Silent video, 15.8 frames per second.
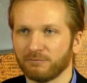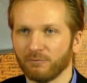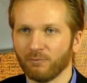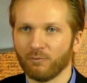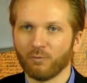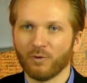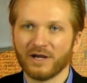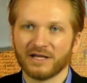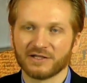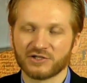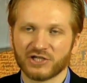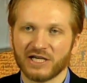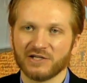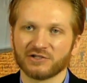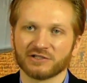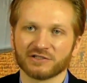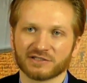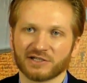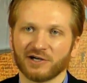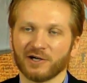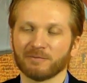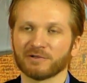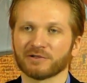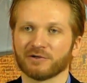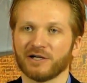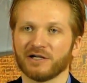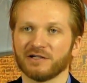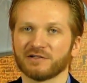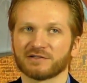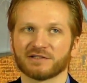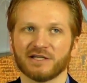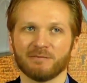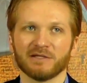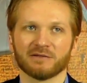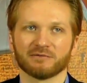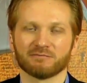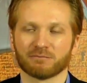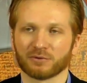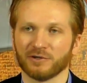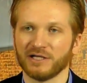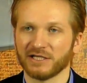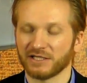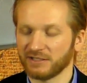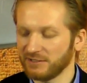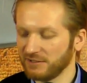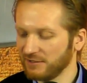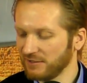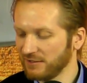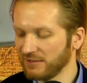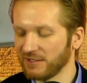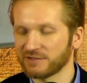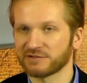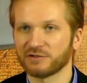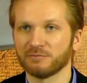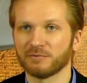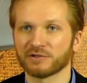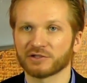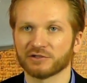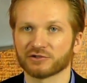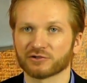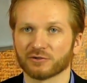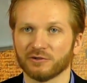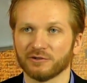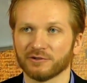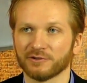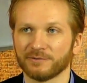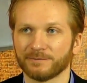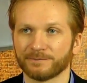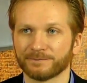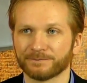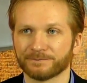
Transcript: way to change it is carbon credits, give me a break. That's too much control.